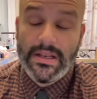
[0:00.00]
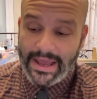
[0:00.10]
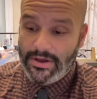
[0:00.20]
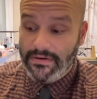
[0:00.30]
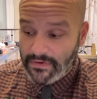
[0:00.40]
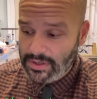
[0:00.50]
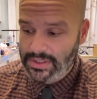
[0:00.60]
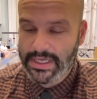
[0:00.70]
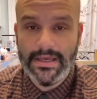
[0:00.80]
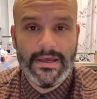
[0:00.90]
Now,
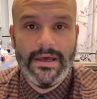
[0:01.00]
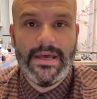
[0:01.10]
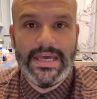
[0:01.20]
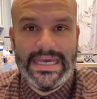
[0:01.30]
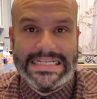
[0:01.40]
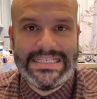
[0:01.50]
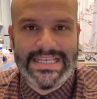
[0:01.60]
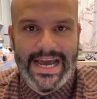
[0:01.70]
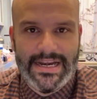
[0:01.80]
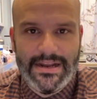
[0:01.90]
conversely,
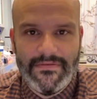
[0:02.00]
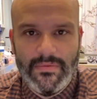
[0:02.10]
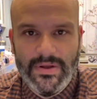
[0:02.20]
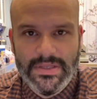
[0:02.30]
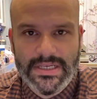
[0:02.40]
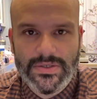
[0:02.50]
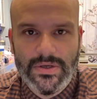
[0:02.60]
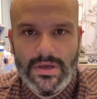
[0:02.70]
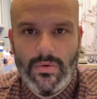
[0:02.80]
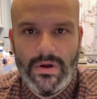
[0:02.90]
inside of the buildings
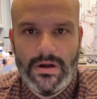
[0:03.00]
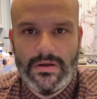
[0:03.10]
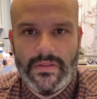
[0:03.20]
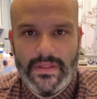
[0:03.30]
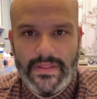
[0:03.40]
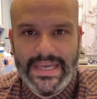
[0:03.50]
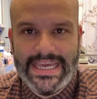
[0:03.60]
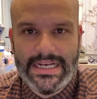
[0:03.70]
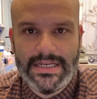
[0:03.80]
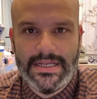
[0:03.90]
where the
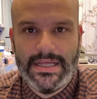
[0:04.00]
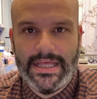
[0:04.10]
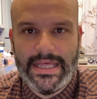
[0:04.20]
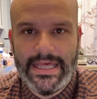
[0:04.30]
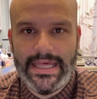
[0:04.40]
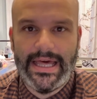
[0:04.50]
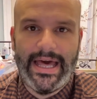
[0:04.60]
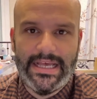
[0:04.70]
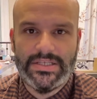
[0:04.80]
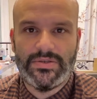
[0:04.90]
heat
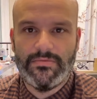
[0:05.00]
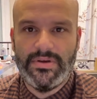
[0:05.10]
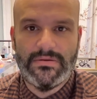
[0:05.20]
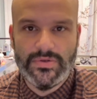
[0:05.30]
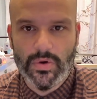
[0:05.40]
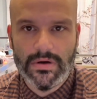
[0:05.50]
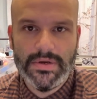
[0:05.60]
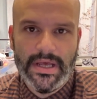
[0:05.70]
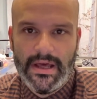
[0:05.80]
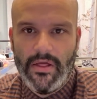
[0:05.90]
has been absorbed,
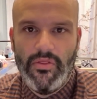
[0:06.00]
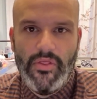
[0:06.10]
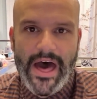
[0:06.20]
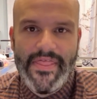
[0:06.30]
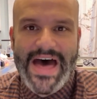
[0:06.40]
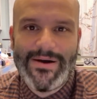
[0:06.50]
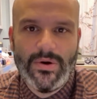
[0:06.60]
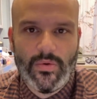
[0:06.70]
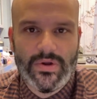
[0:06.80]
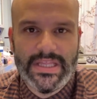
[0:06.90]
that
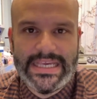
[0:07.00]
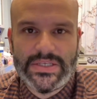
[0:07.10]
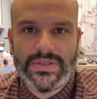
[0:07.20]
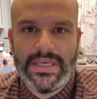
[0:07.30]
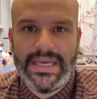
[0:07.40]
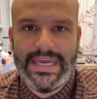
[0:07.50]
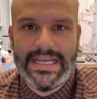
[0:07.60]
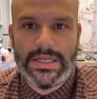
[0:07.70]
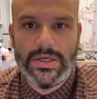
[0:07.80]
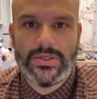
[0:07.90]
will release
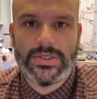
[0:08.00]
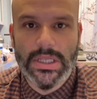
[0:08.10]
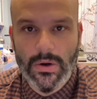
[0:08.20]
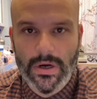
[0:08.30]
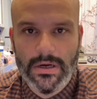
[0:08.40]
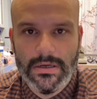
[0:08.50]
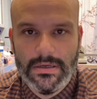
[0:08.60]
heat slower.